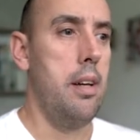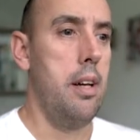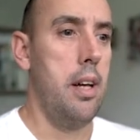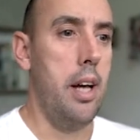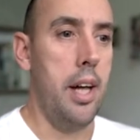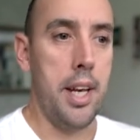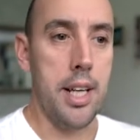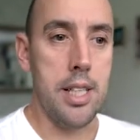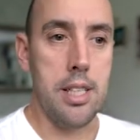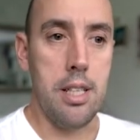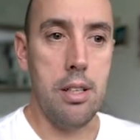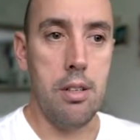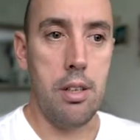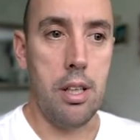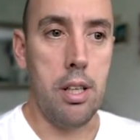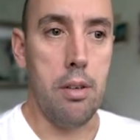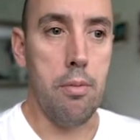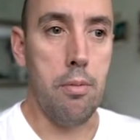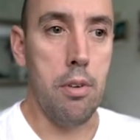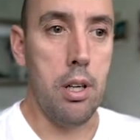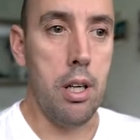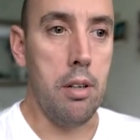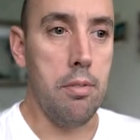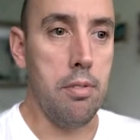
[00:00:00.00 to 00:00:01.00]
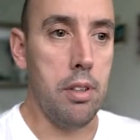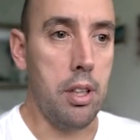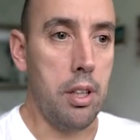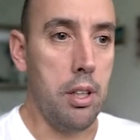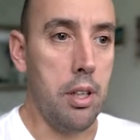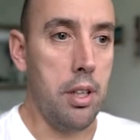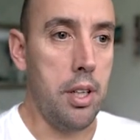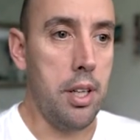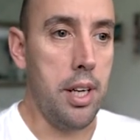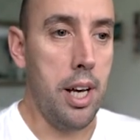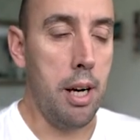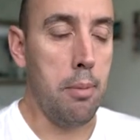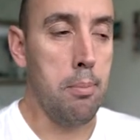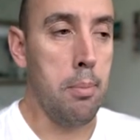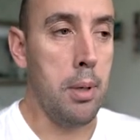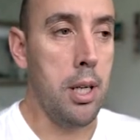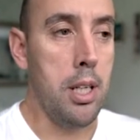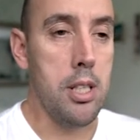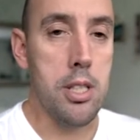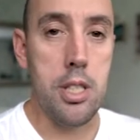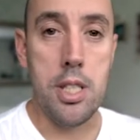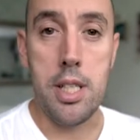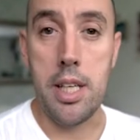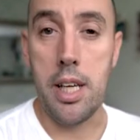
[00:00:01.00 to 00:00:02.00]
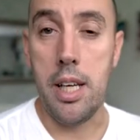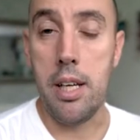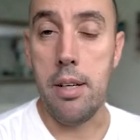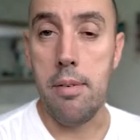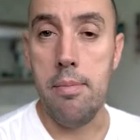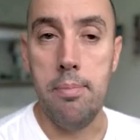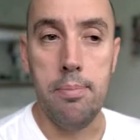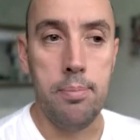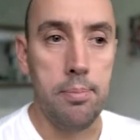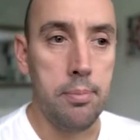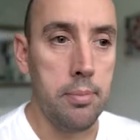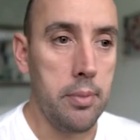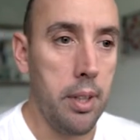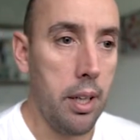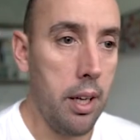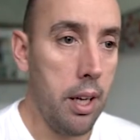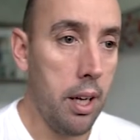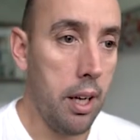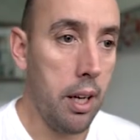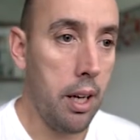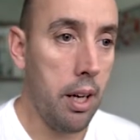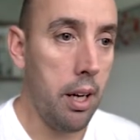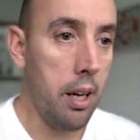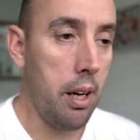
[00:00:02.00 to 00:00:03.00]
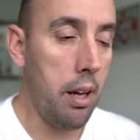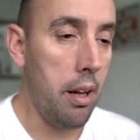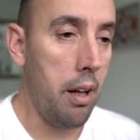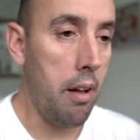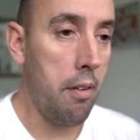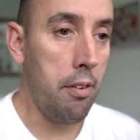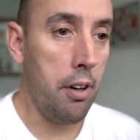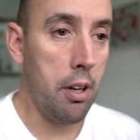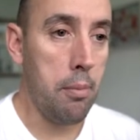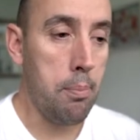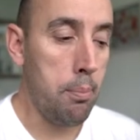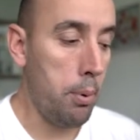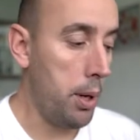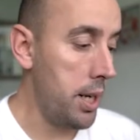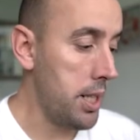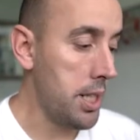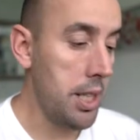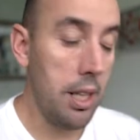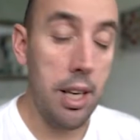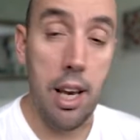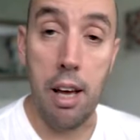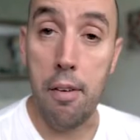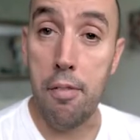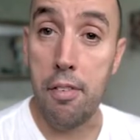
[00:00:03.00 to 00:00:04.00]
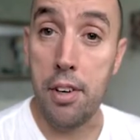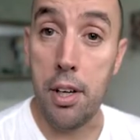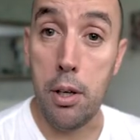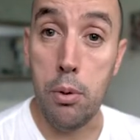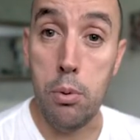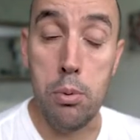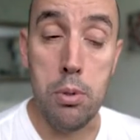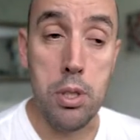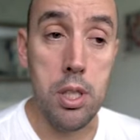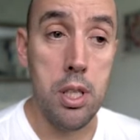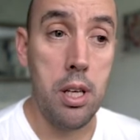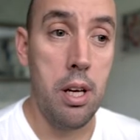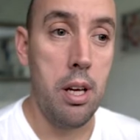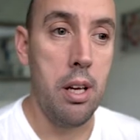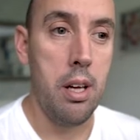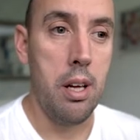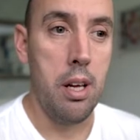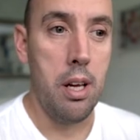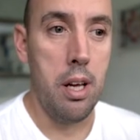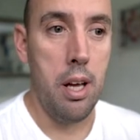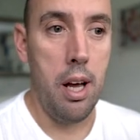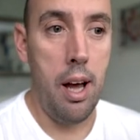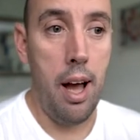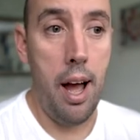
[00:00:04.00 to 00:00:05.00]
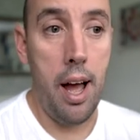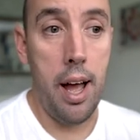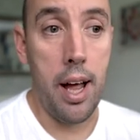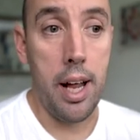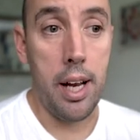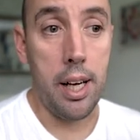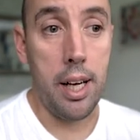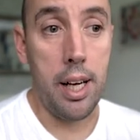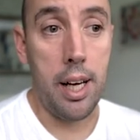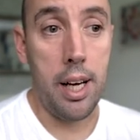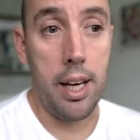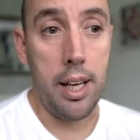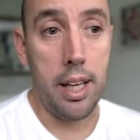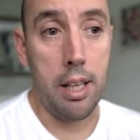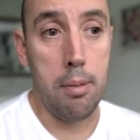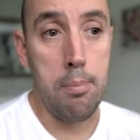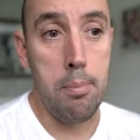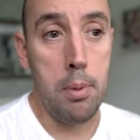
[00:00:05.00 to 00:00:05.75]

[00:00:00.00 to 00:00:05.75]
That's looking rather good. Now masking, if I press left Alt and click